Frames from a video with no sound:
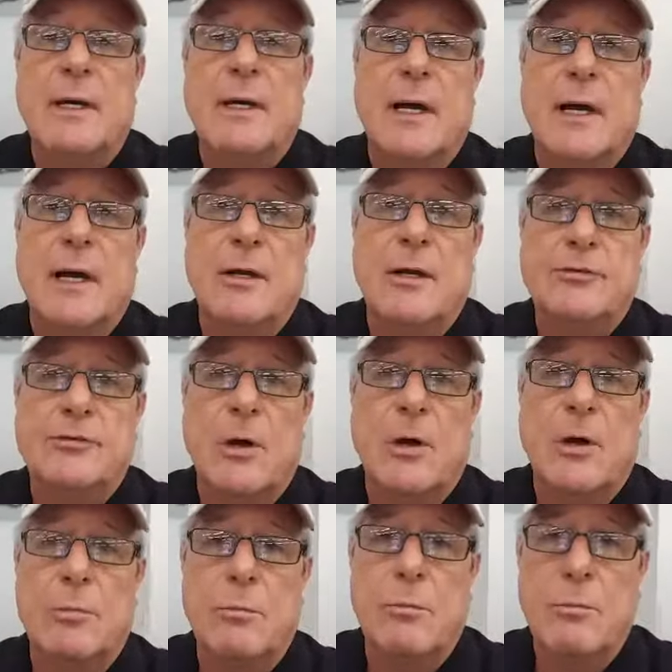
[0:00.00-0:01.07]
uh,
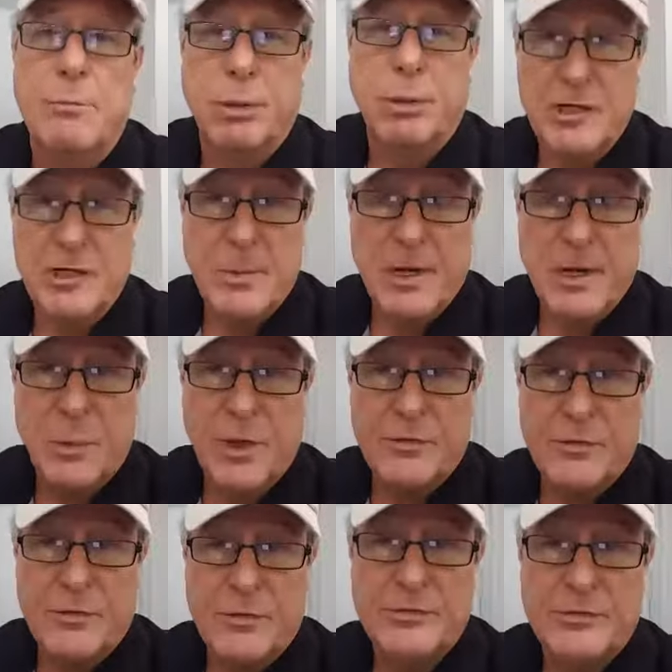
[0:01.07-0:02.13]
so please bear with
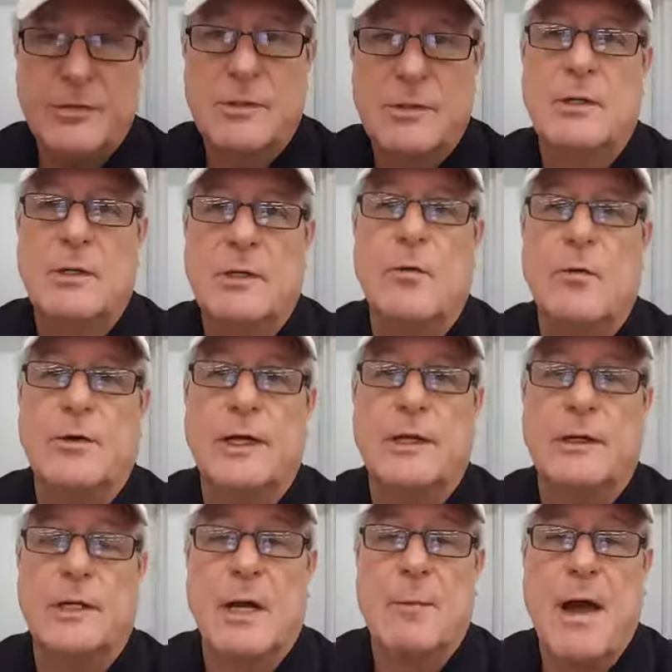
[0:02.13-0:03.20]
us. Hopefully
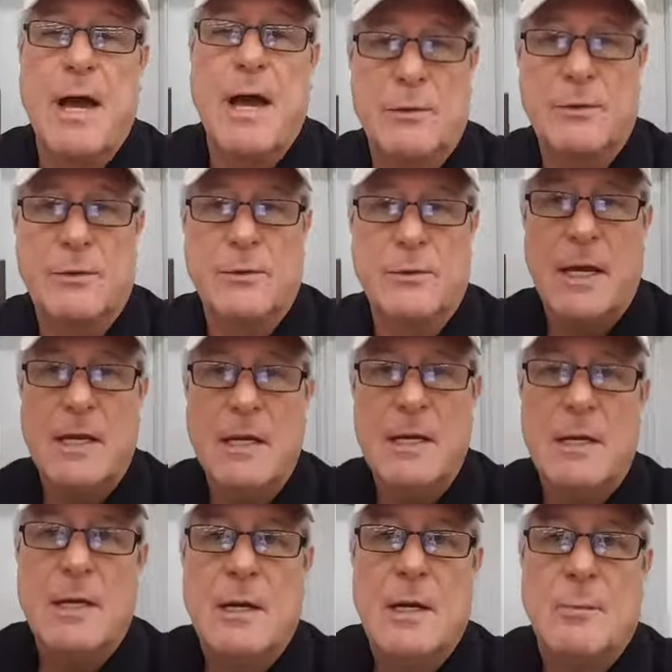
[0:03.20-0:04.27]
it'll come out okay.
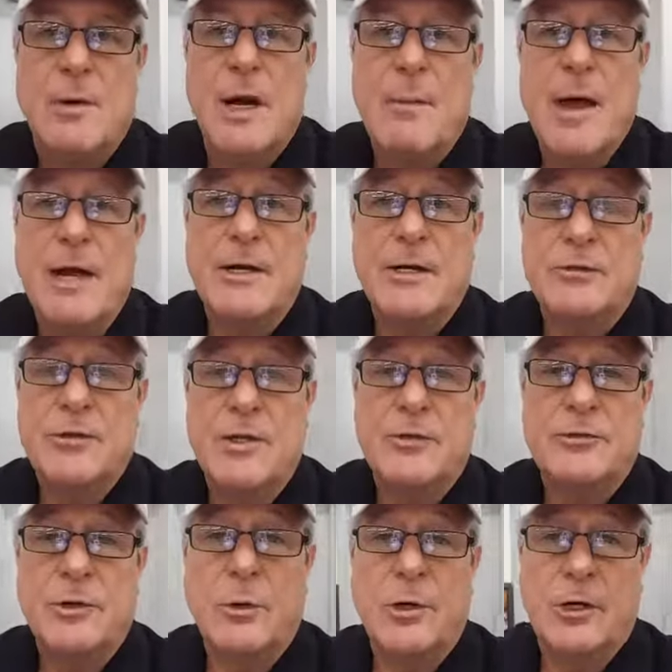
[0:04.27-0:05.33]
But I'm out here at the
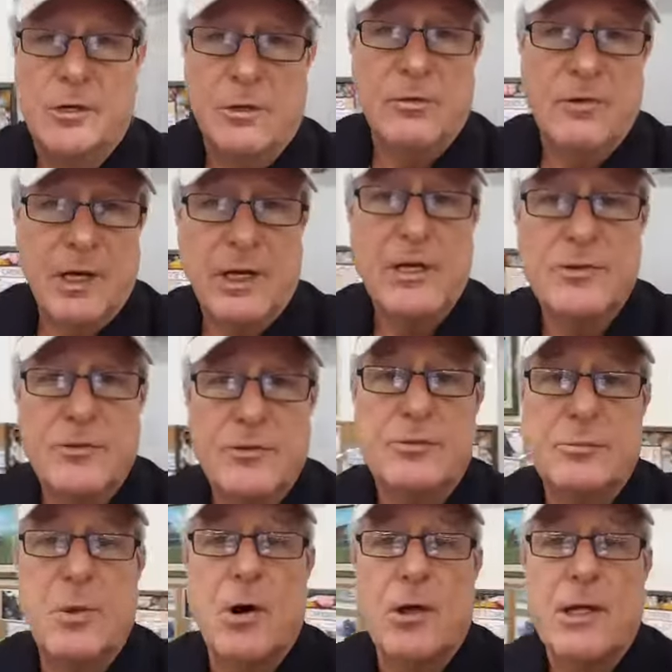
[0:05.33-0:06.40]
historical village this
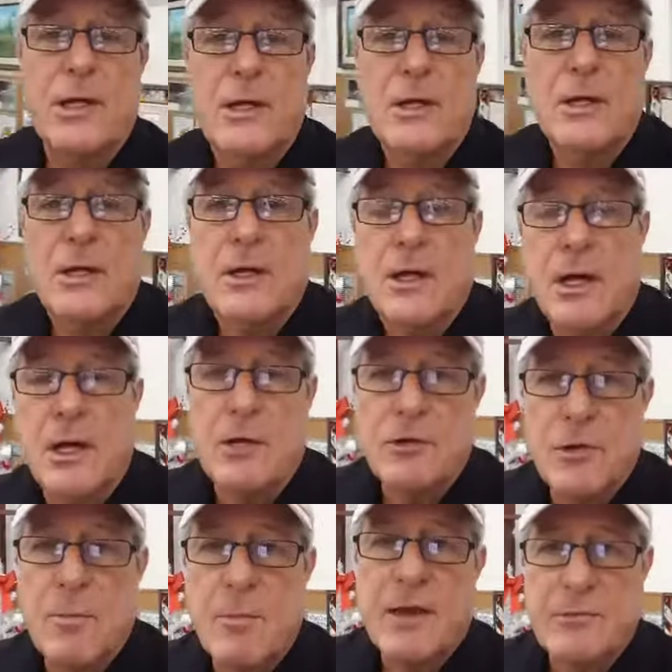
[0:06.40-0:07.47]
morning. Uh,
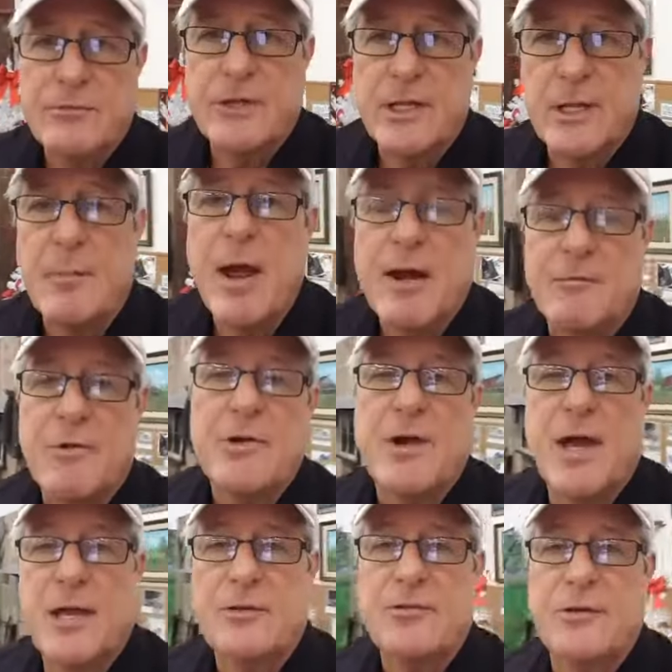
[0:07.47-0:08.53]
you may have seen them
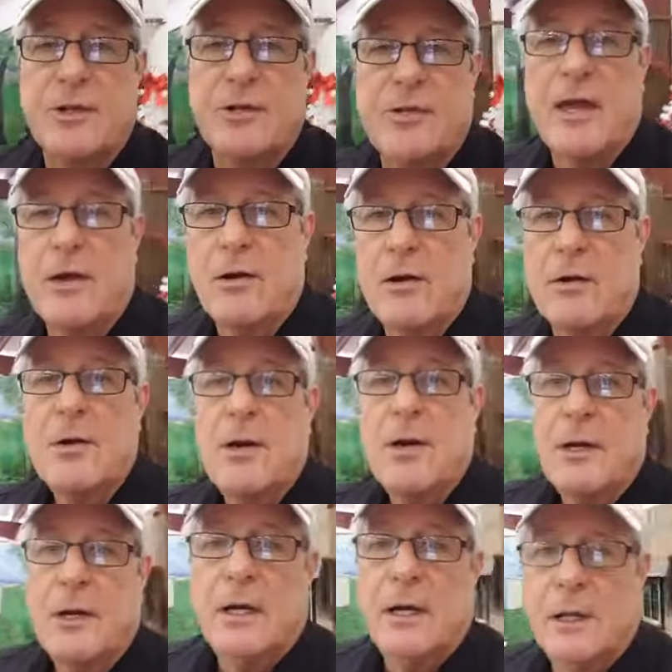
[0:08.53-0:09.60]
advertise that they are
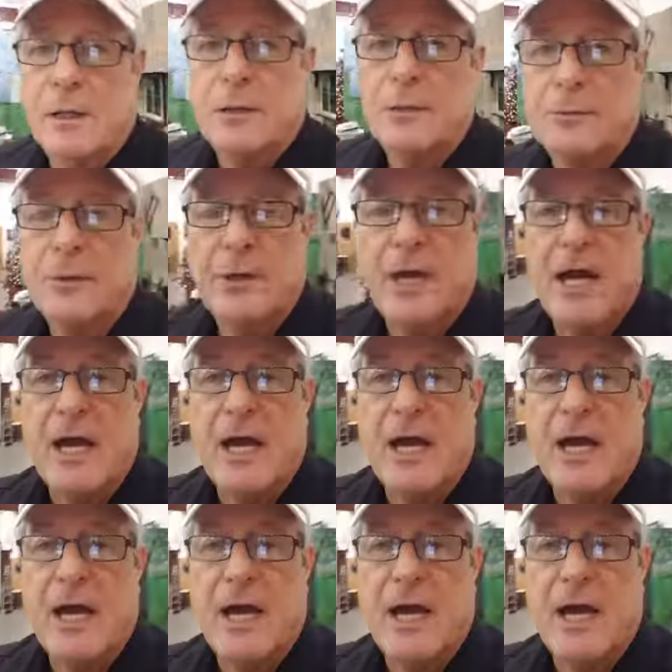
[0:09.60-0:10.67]
uh,
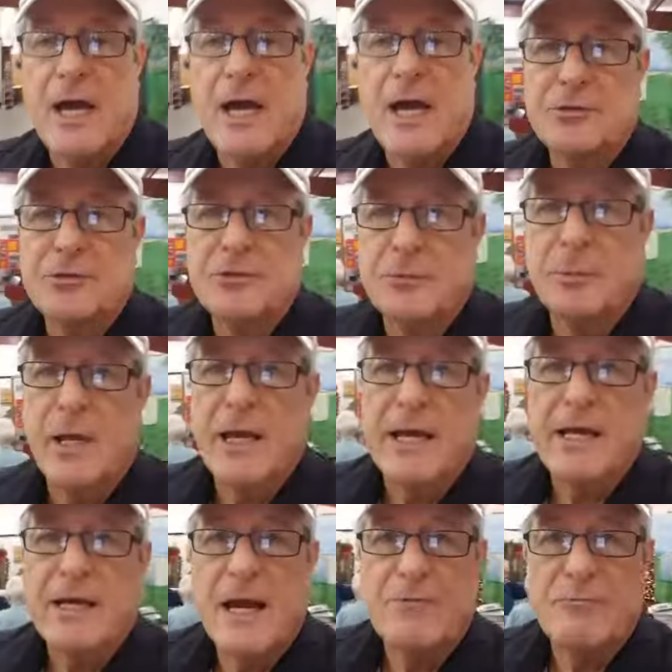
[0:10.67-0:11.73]
having their
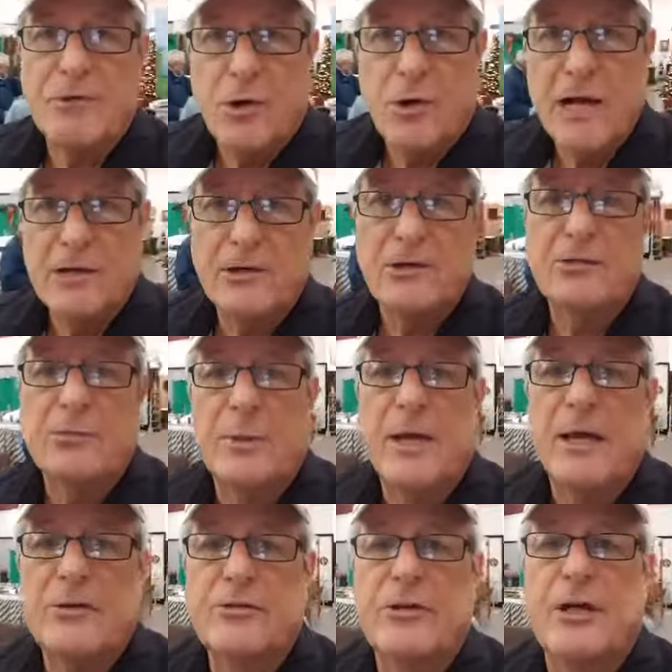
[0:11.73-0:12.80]
display and have train
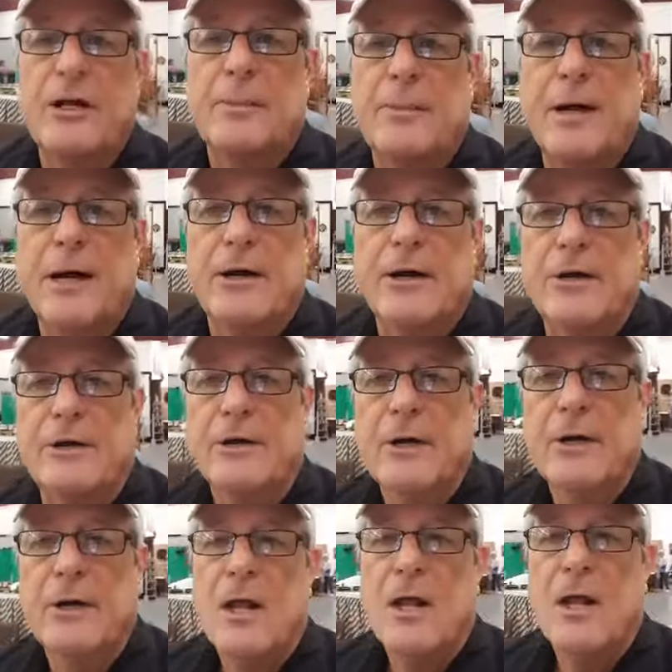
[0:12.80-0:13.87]
displays set up out here,
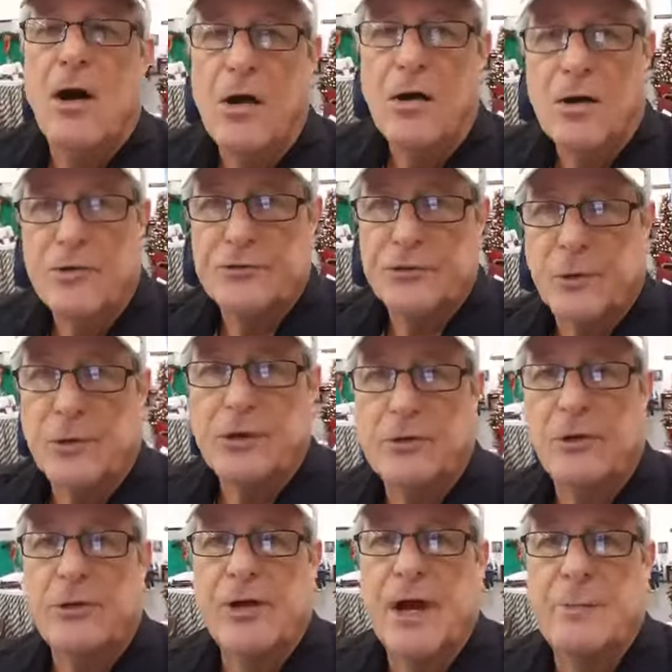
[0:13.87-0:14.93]
all
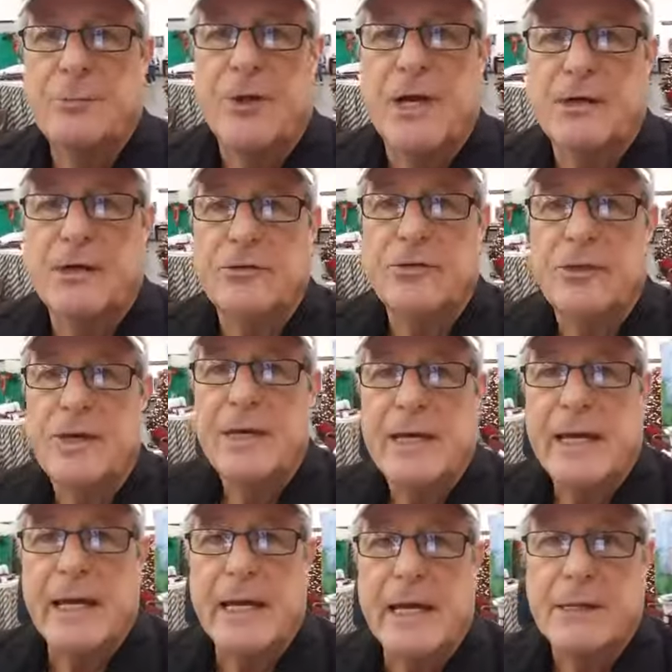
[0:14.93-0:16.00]
historical type things.
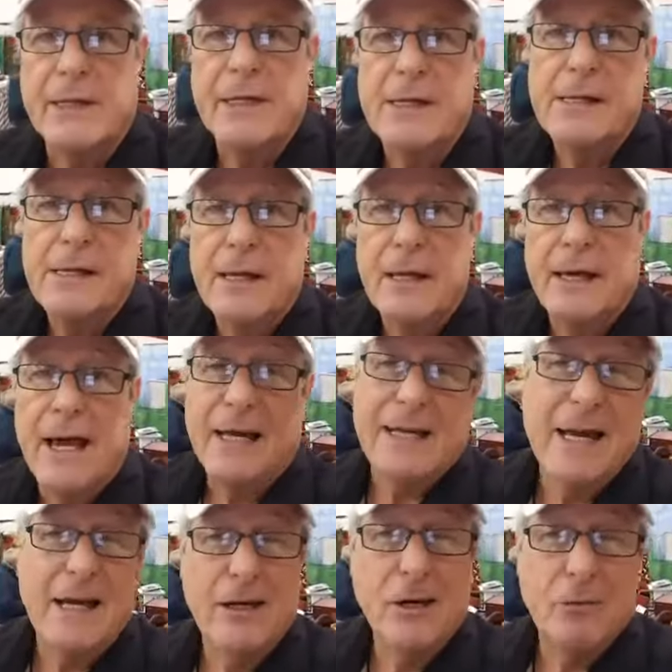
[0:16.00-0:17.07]
And uh, I
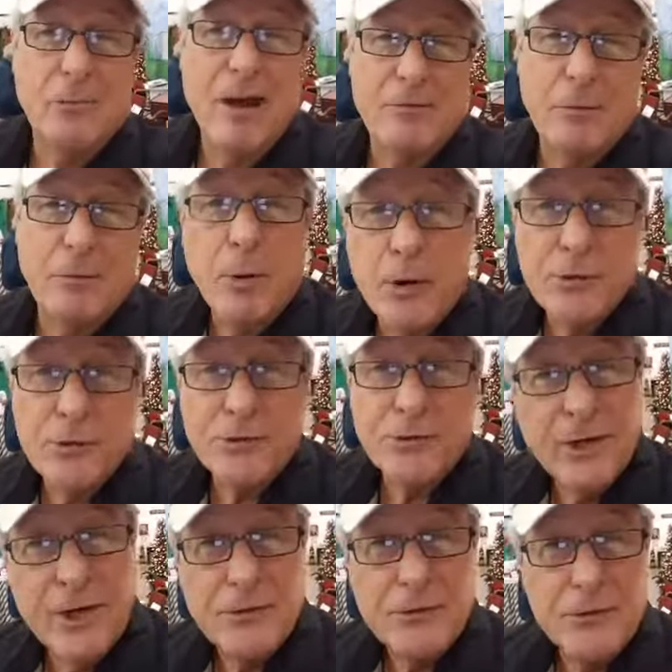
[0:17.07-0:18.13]
kind of have a
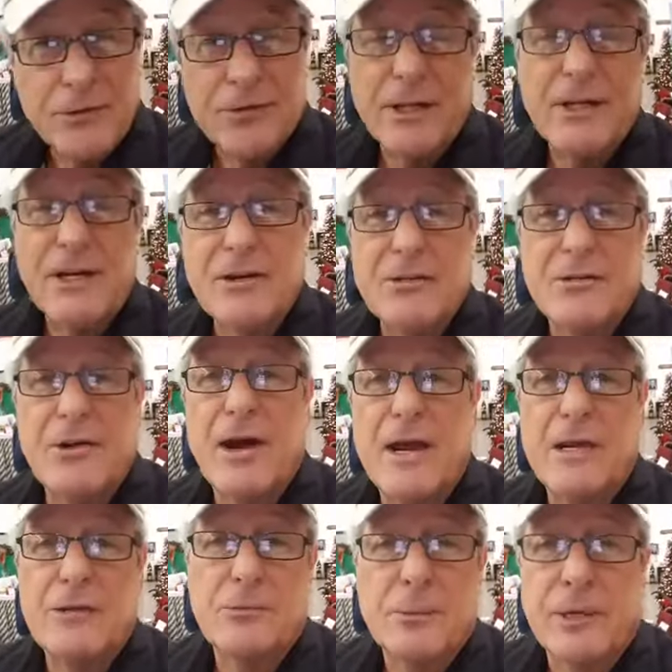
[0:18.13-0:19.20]
personal interest in these
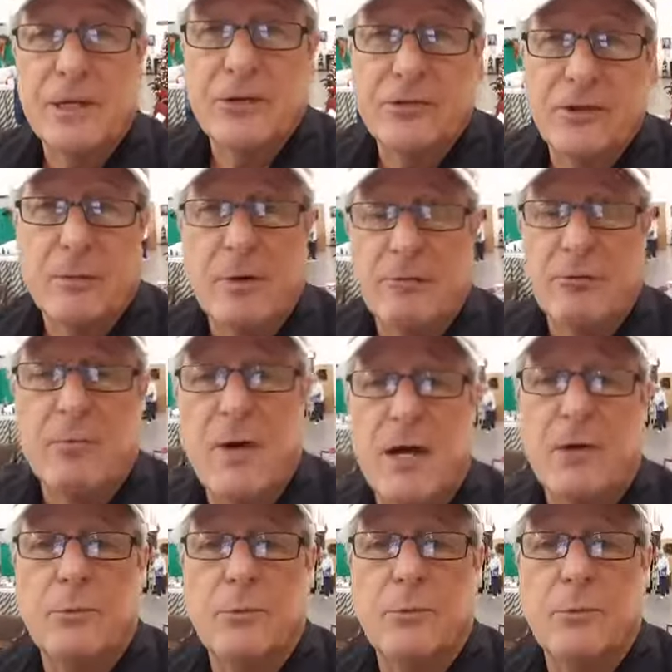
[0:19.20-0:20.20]
trains because some of you may